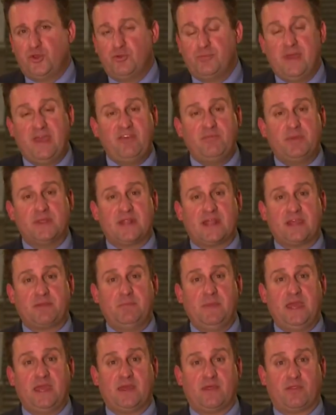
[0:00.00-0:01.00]
You may have been
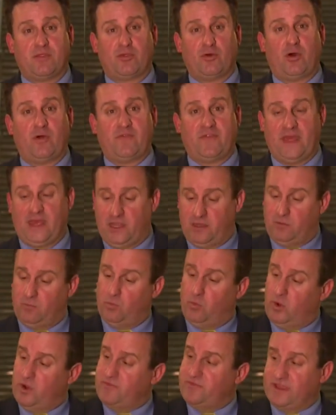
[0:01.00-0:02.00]
like me and thought
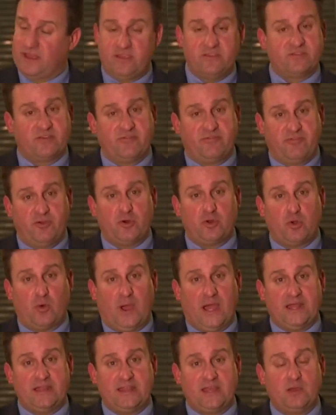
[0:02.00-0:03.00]
that one of these, a
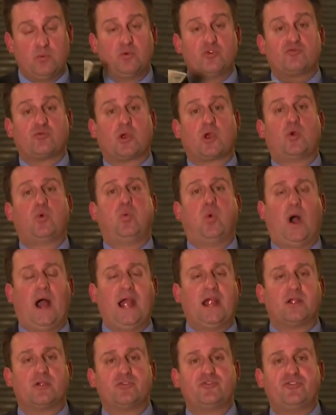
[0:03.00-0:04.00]
photo ID, was
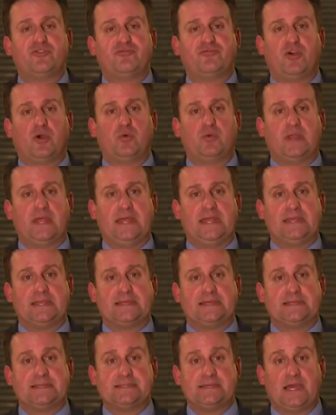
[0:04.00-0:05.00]
required to vote
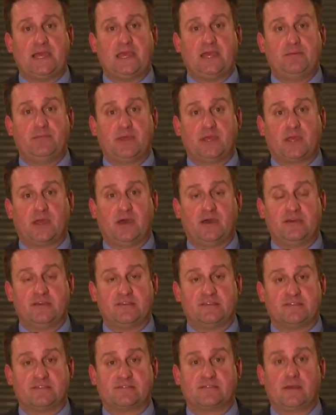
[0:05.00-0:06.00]
in Kentucky
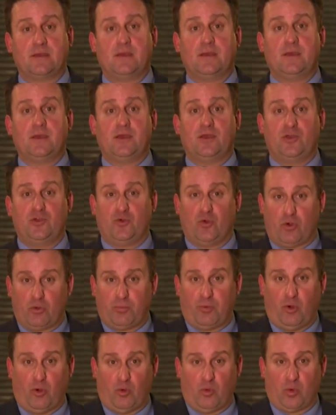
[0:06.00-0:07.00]
because
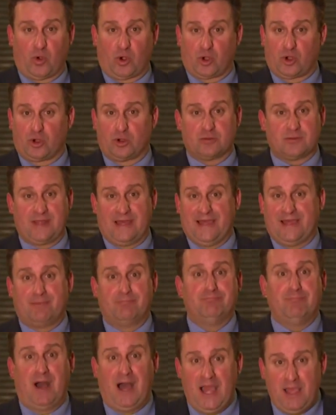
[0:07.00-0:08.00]
your poll worker,
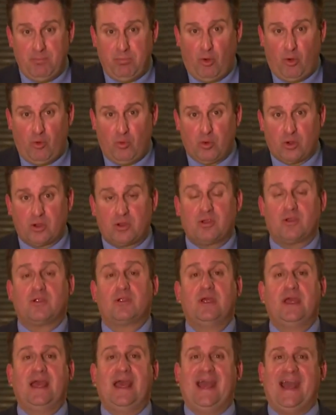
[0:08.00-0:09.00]
like my poll
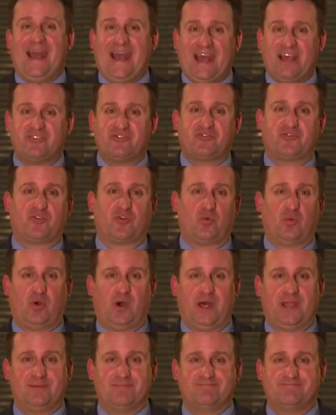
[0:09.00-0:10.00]
worker, asked for
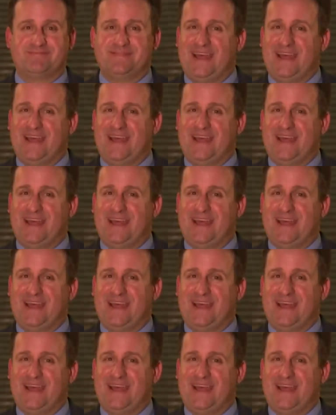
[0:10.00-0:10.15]
one.